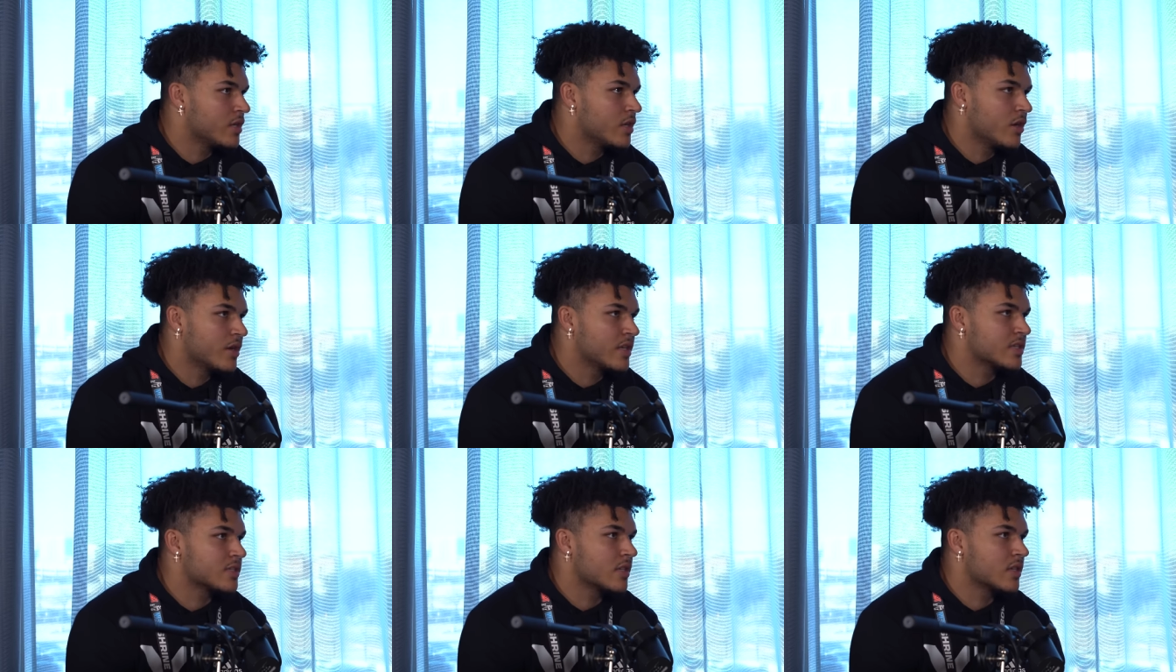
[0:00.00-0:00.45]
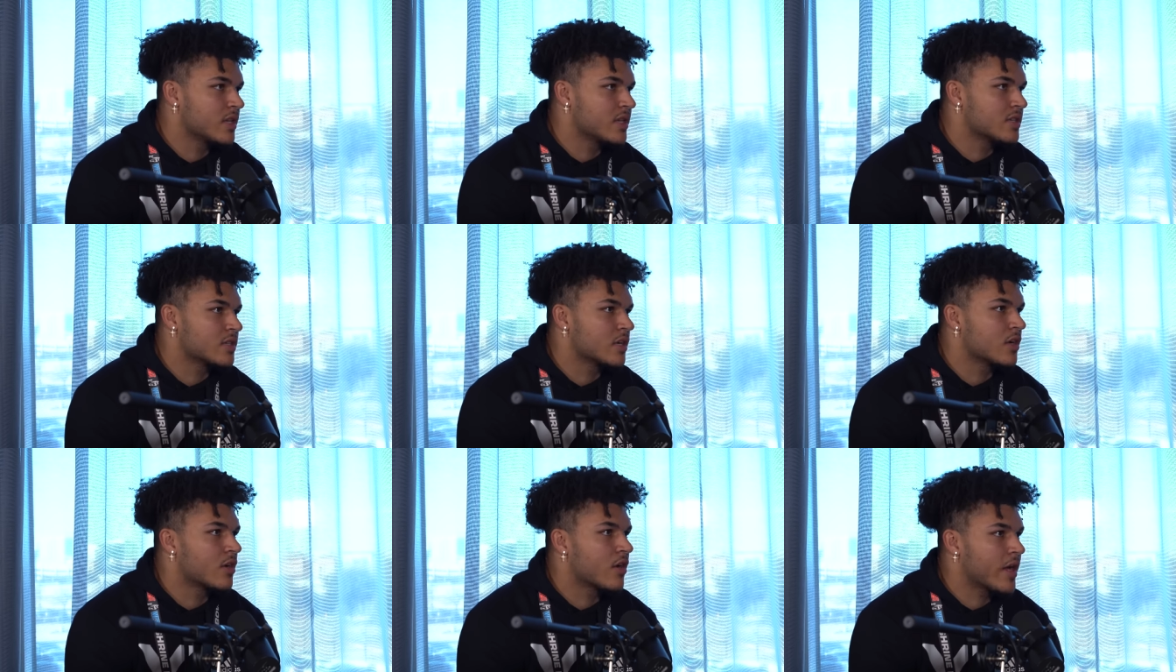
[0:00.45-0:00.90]
You know, he's a,
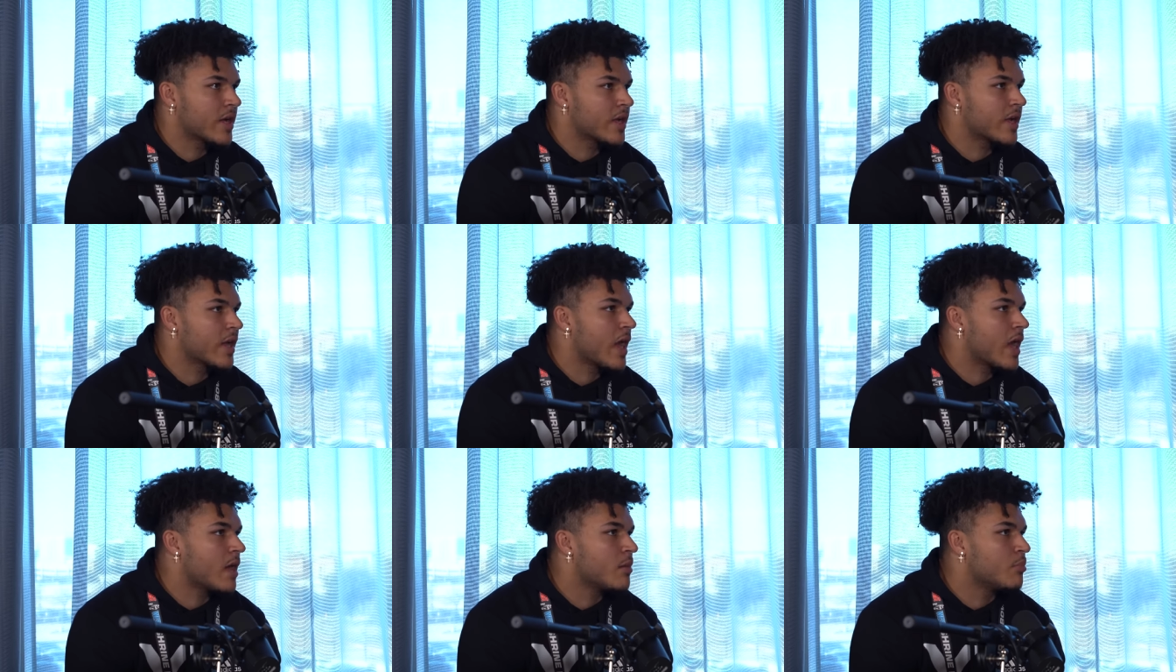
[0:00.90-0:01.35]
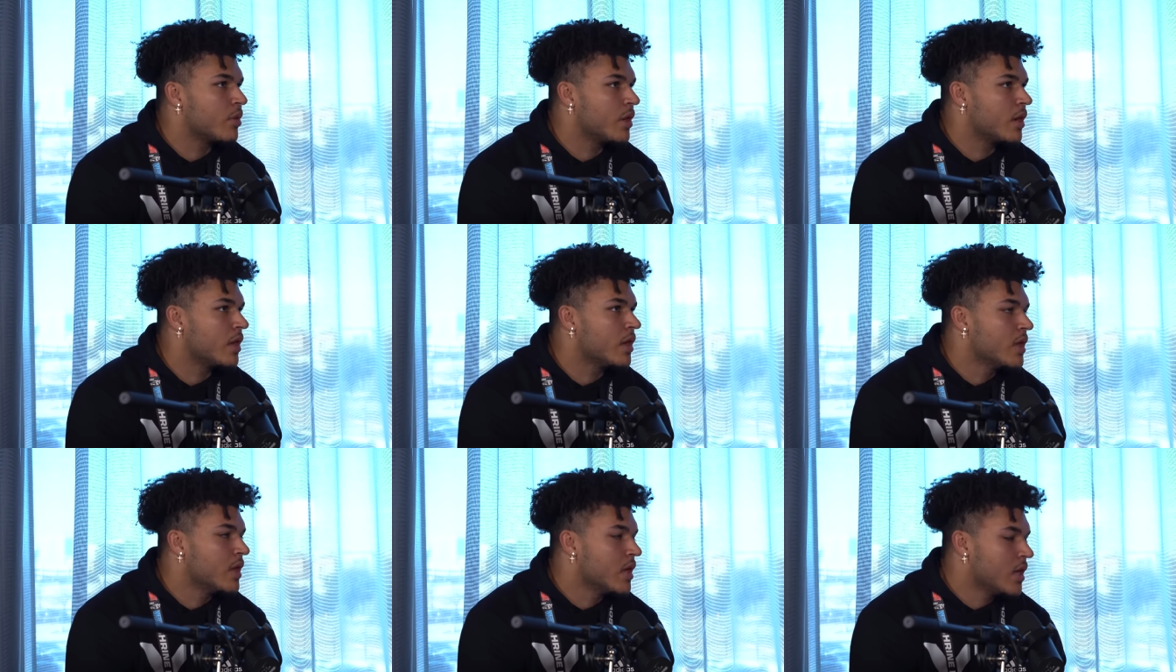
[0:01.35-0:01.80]
he's a great guy.
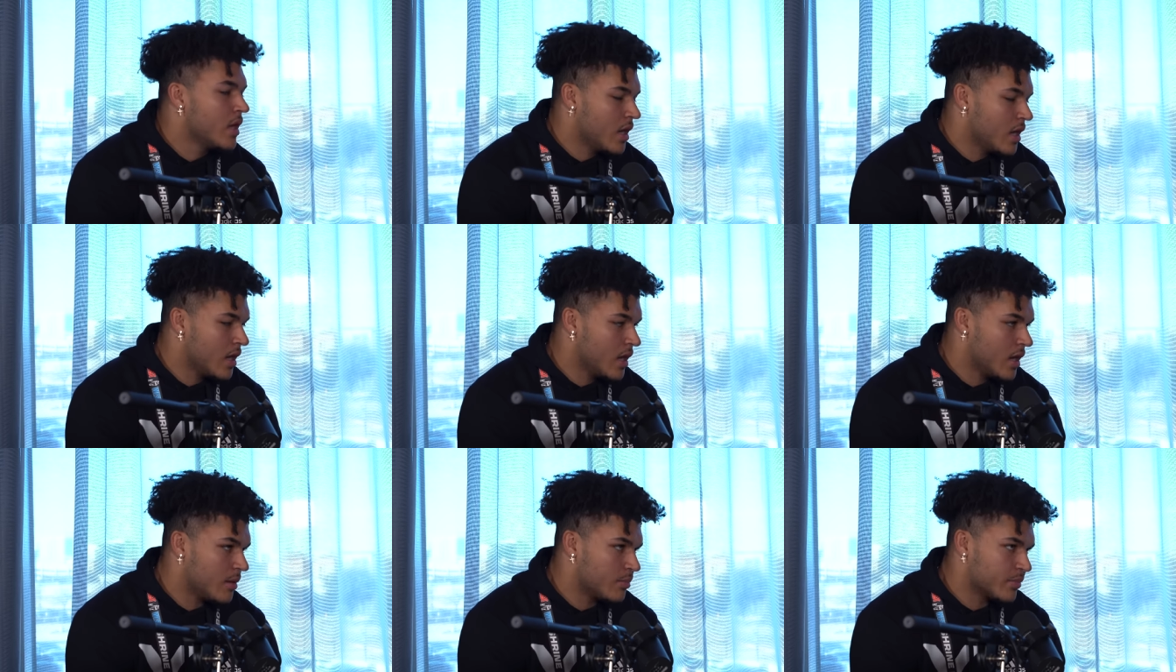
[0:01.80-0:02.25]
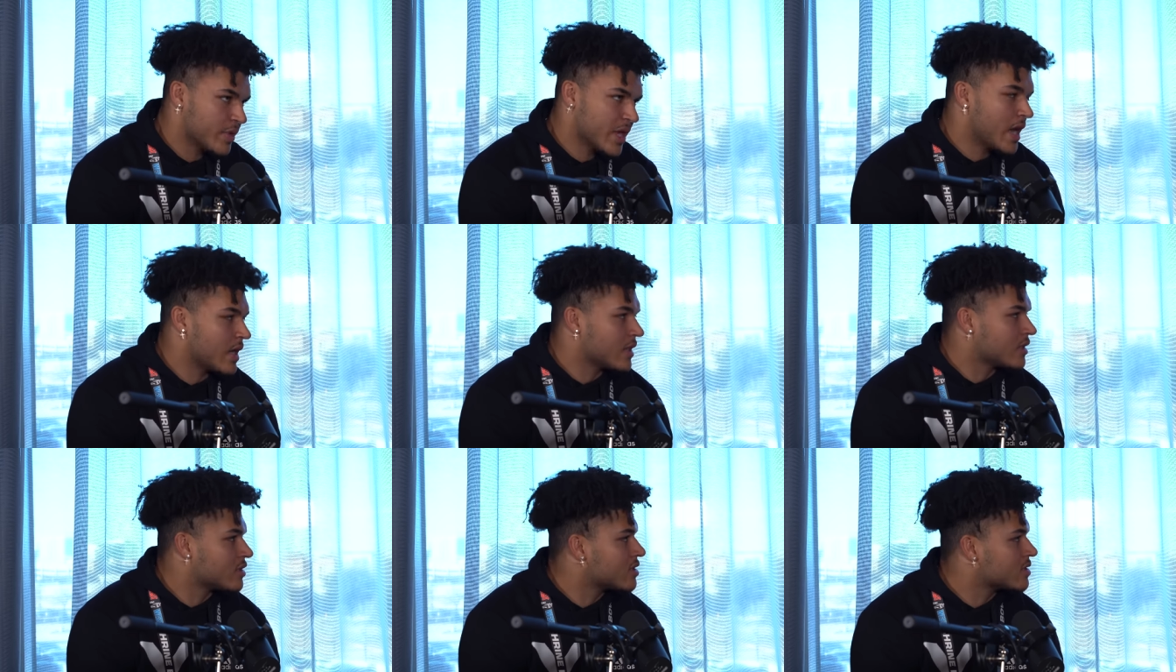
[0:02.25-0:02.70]
But um,
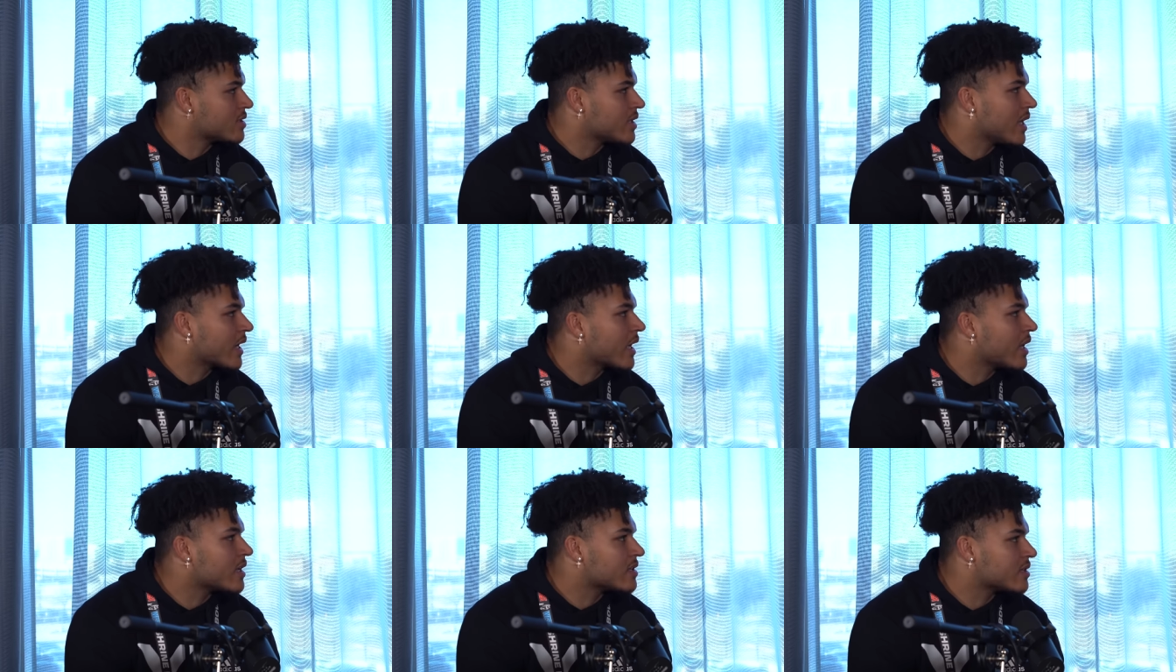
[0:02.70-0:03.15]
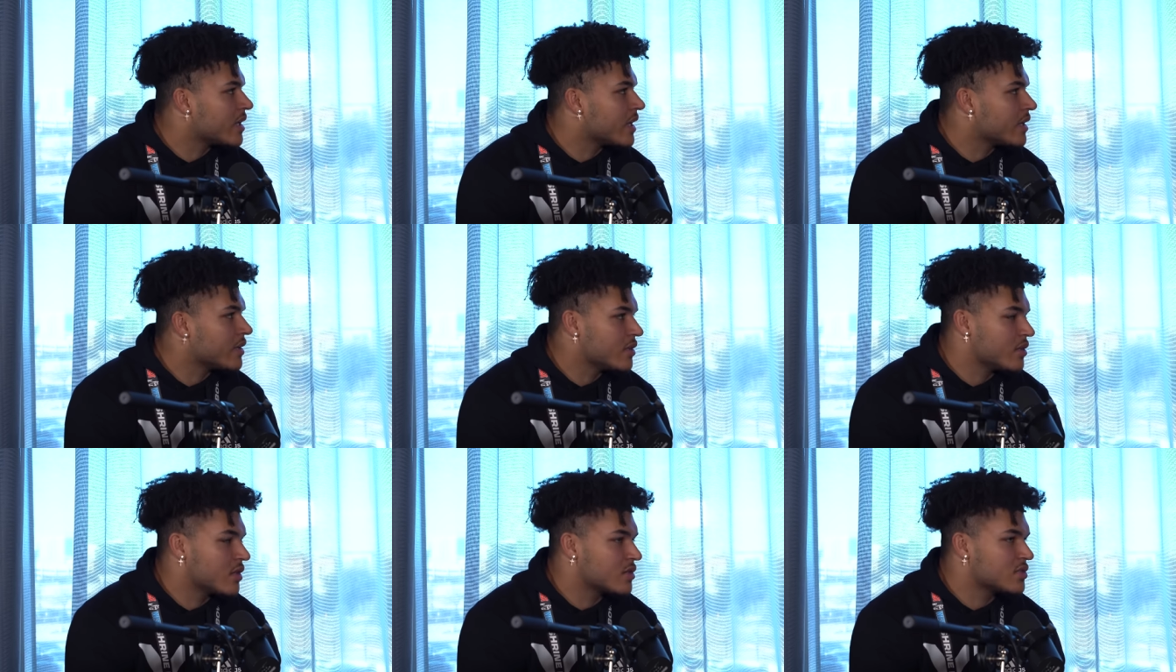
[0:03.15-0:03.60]
yeah, just like I
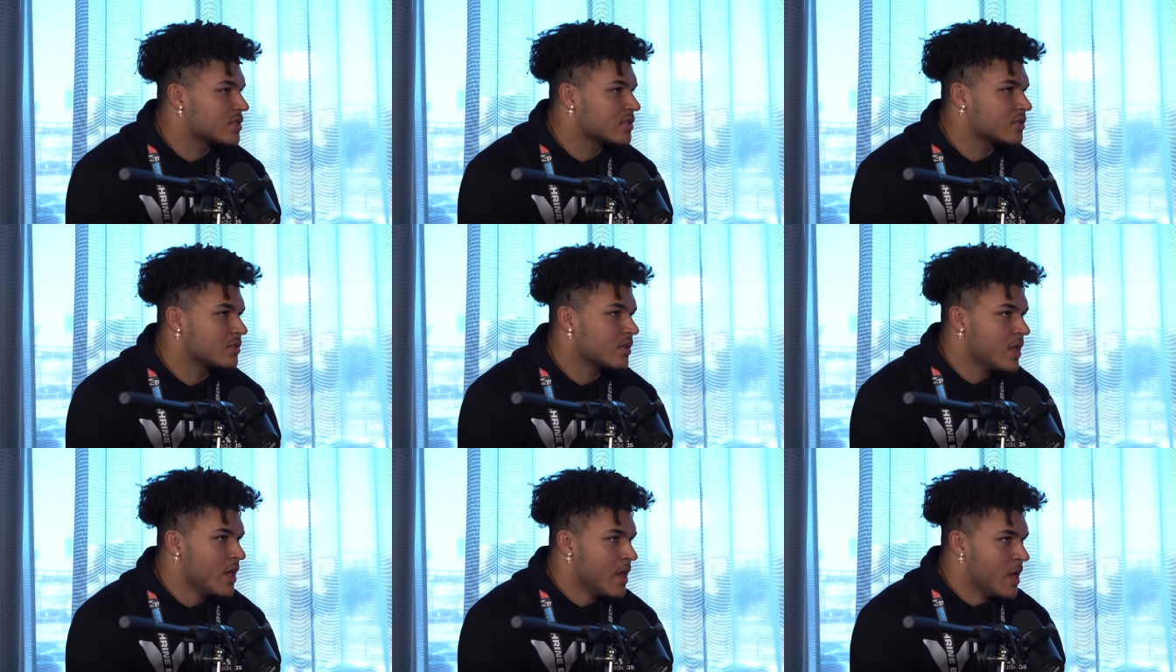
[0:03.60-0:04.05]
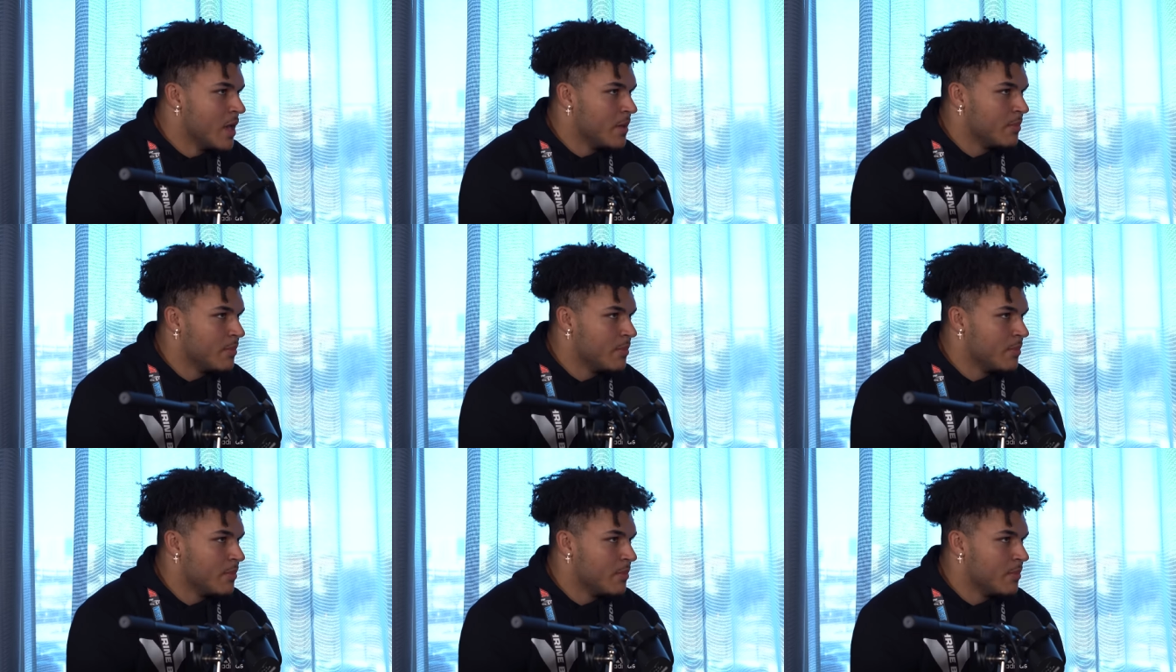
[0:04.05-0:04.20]
said, you know, just